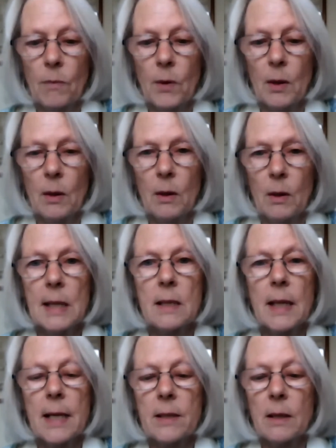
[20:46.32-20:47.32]
It
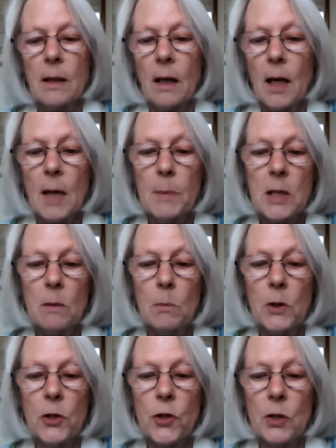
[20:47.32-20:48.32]
takes a climate
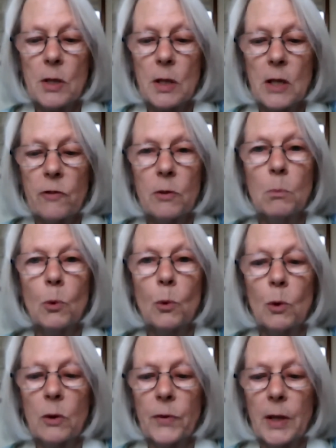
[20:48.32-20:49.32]
emergency for
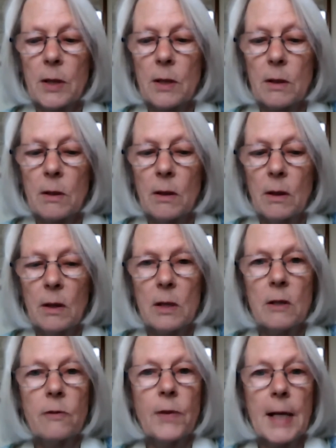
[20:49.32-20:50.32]
more of us to
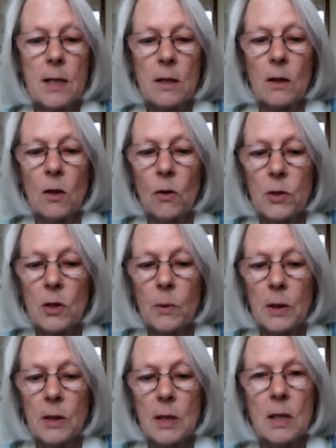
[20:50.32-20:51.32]
face the
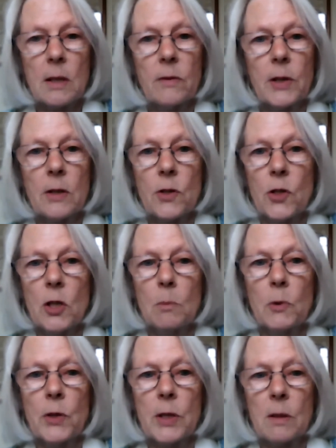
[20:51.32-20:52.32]
consequences of
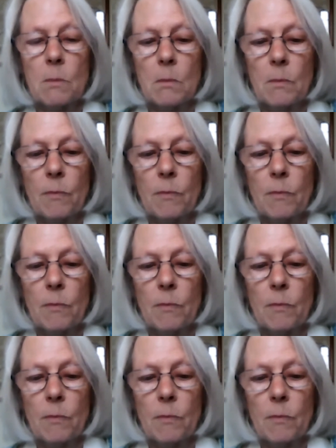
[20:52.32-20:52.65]
consumerism.